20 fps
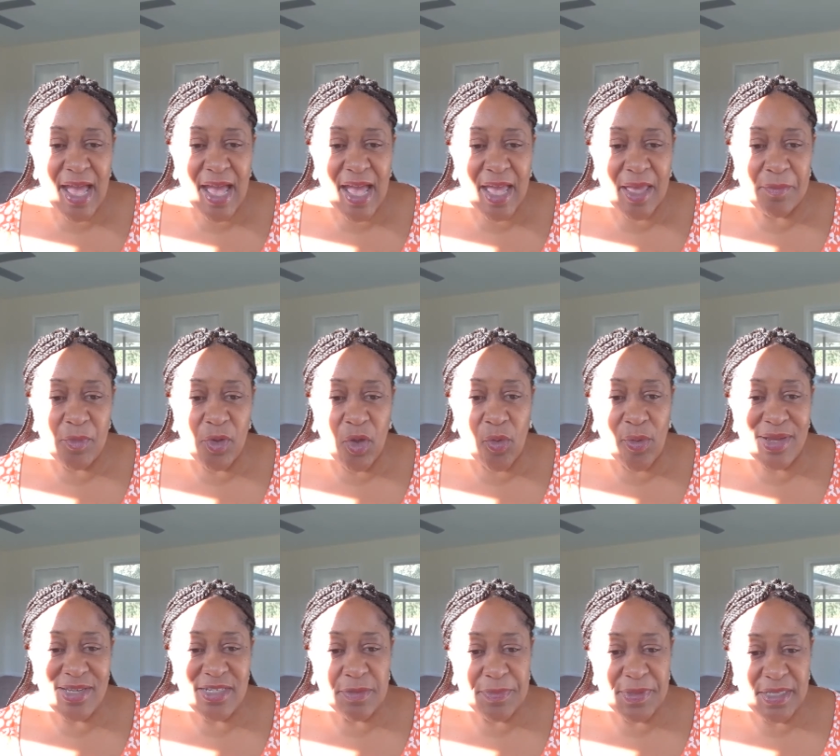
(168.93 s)
I'm
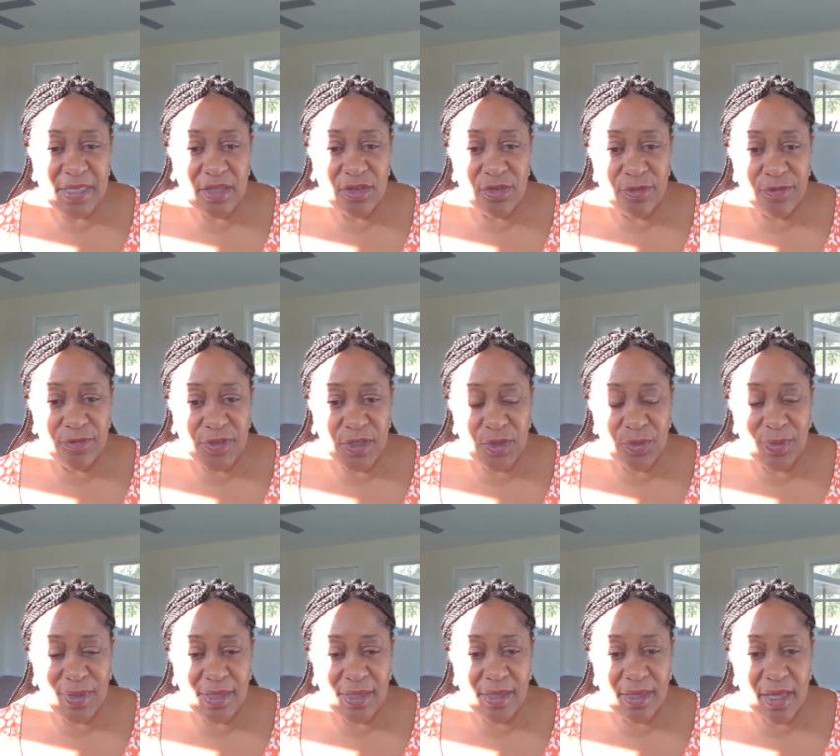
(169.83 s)
going to be
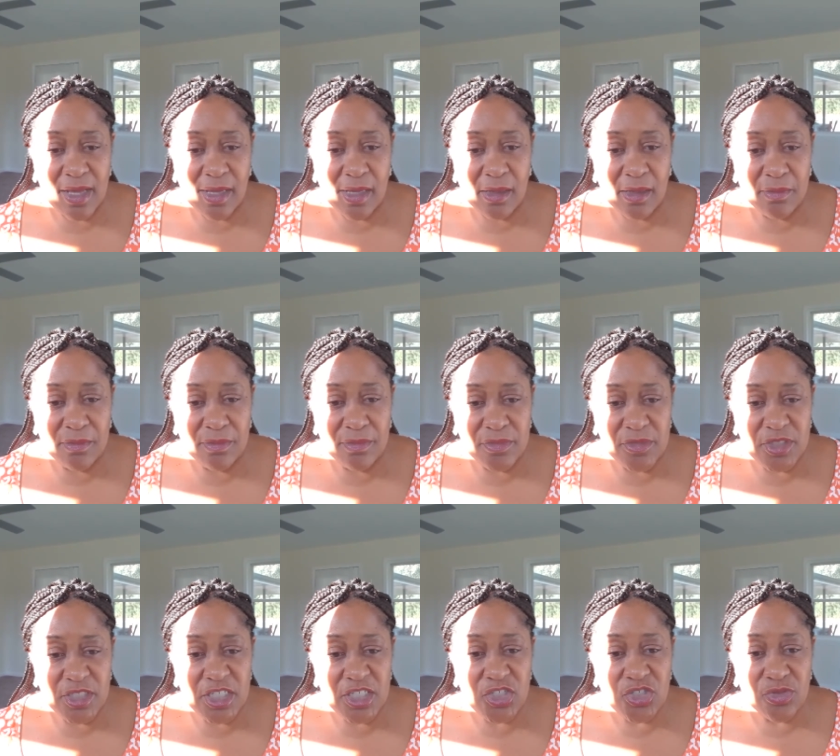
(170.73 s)
interviewing
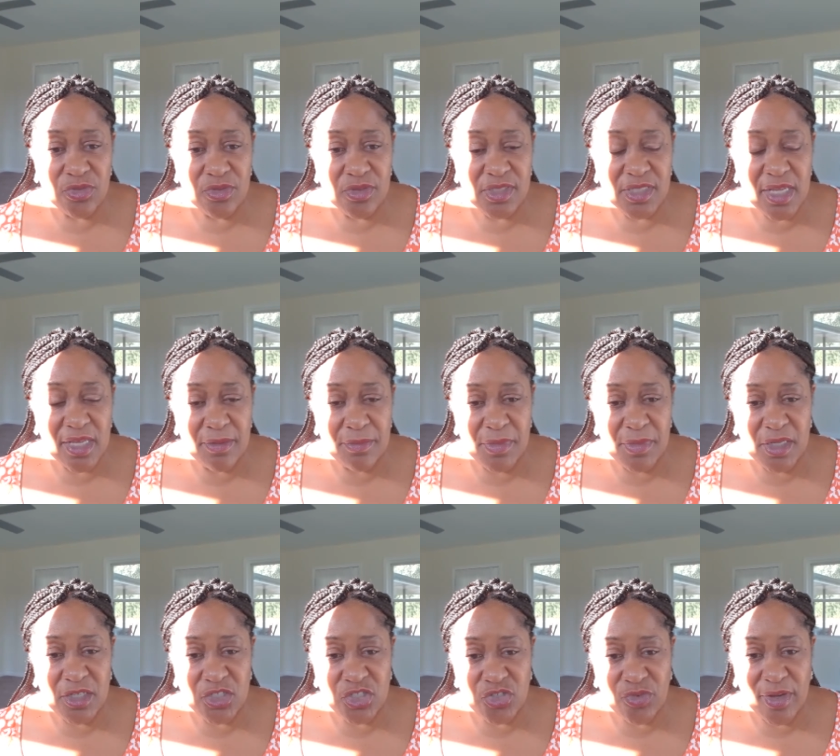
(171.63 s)
teachers and
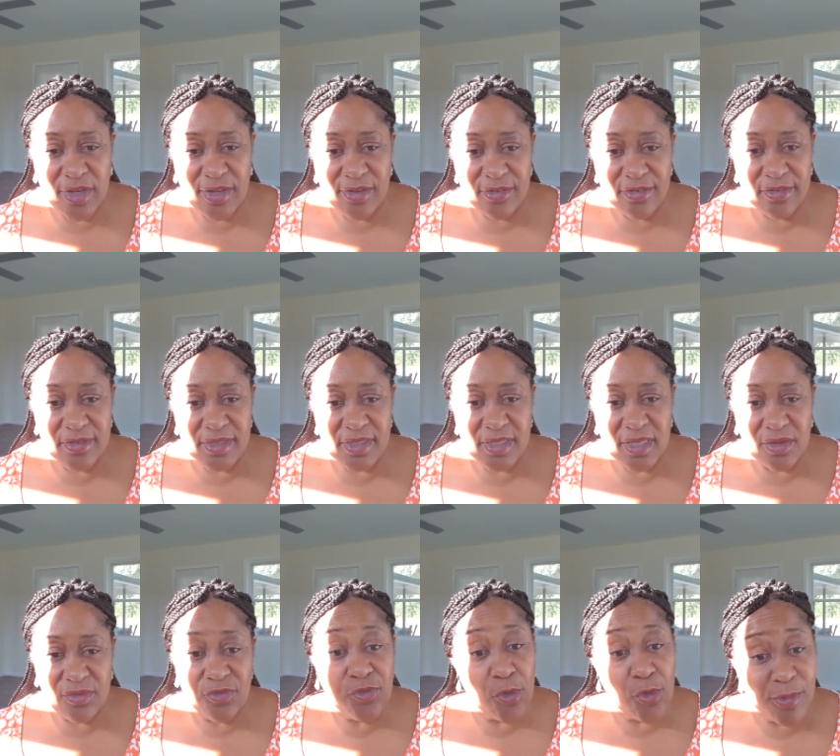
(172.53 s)
administrators
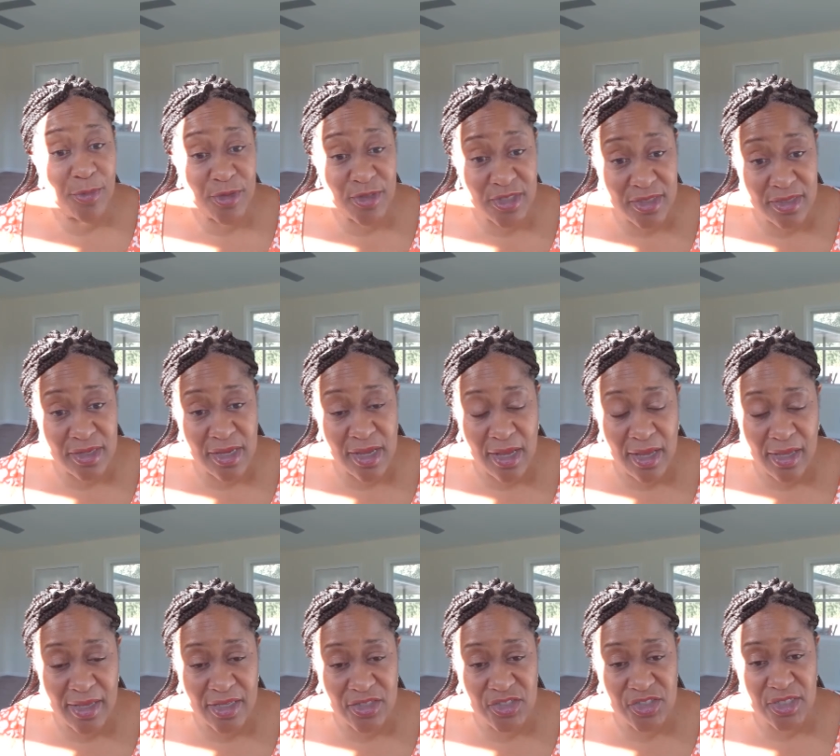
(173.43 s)
and former
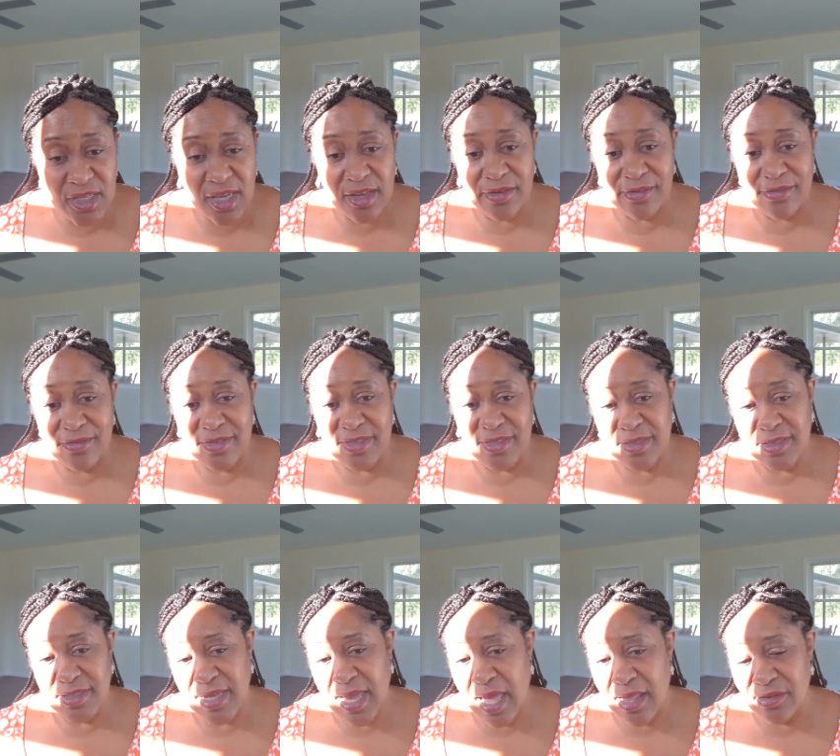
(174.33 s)
educators
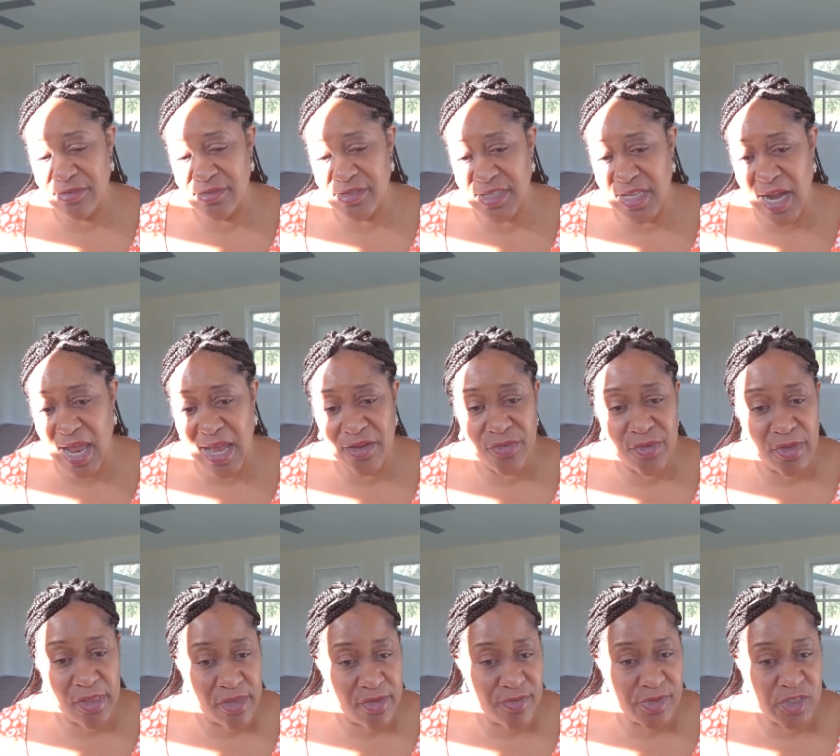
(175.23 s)
and scholars that I
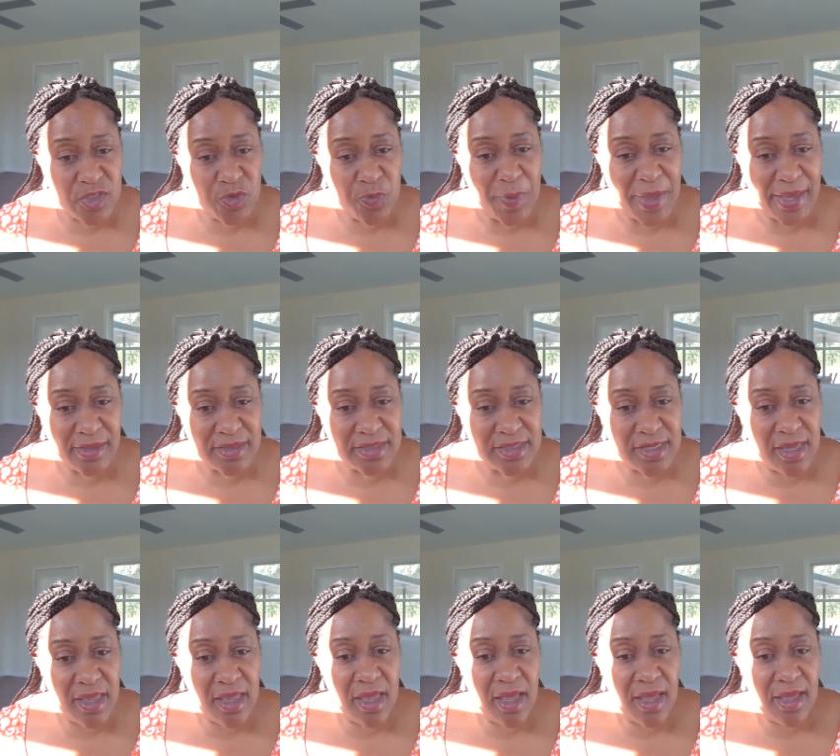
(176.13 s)
really respect
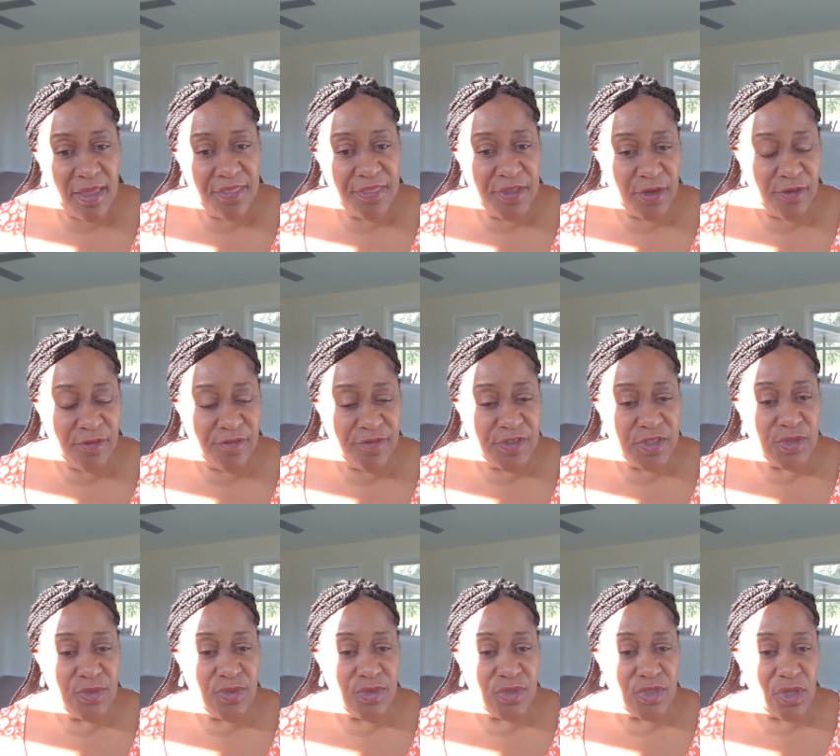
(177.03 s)
their
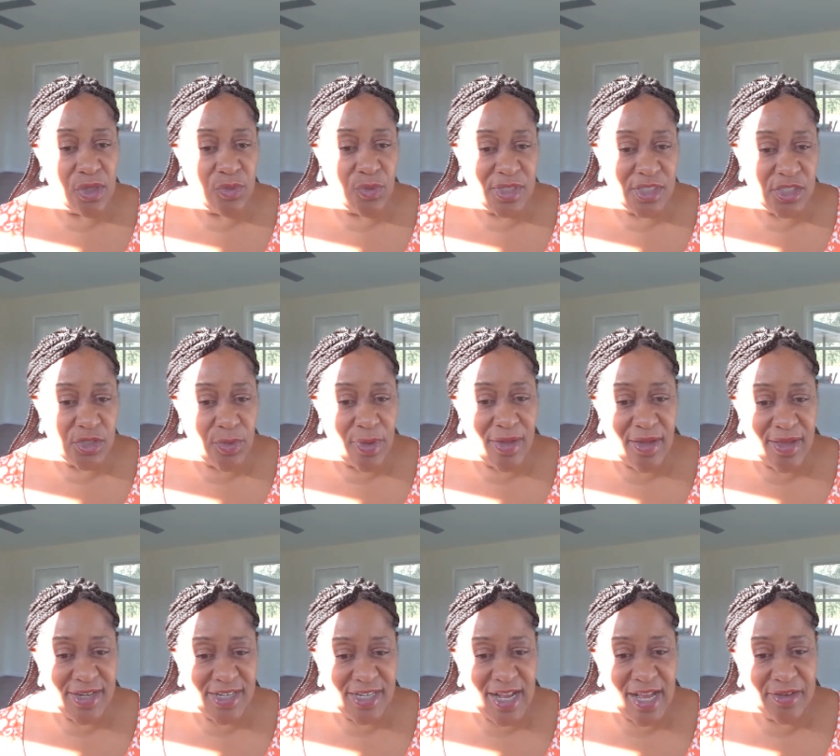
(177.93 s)
views on what's going
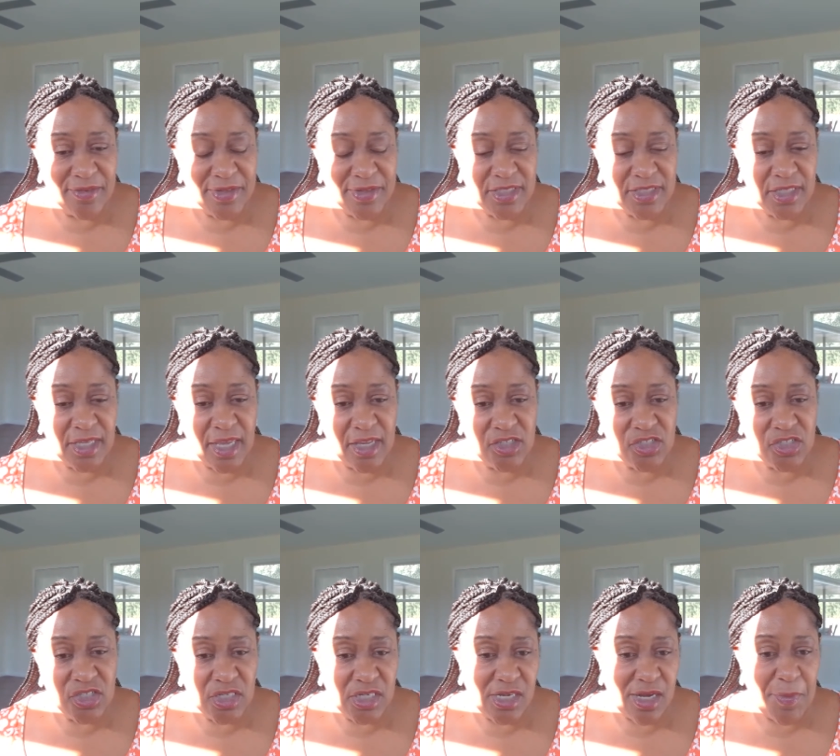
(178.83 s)
on in higher
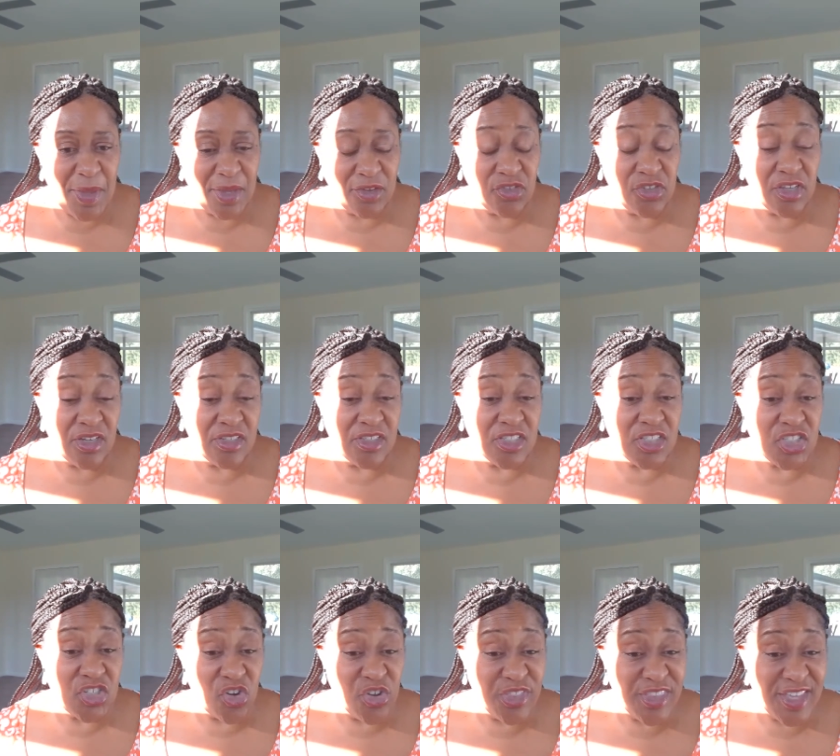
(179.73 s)
education. I'm actually going to
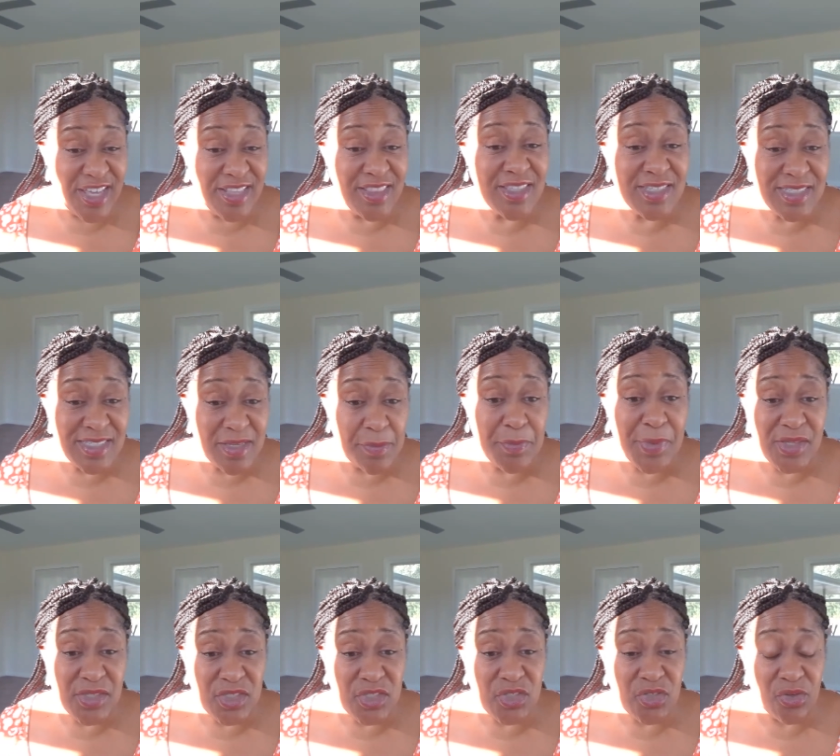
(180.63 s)
start that this
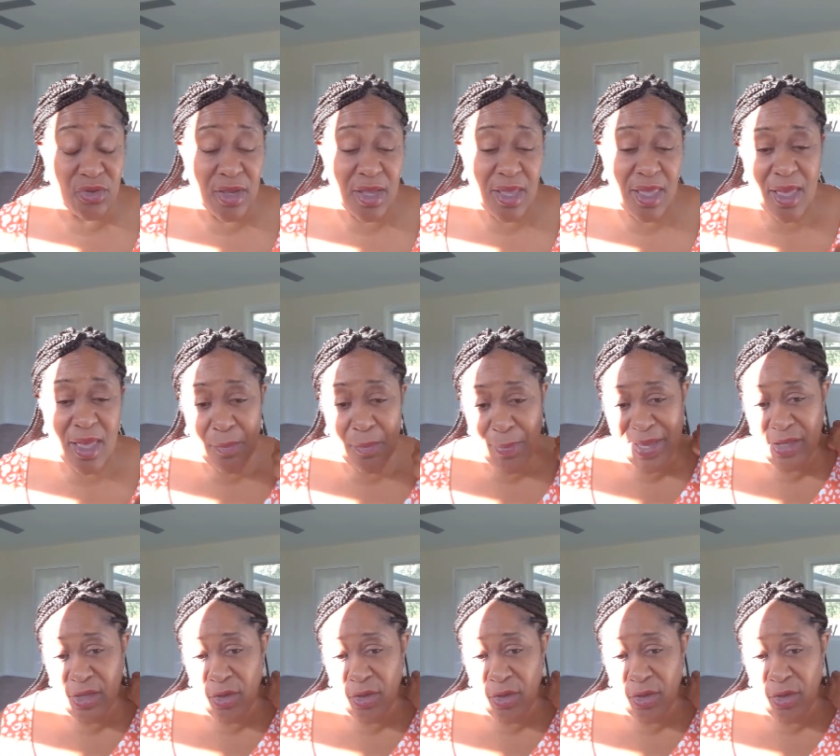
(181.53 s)
semester. My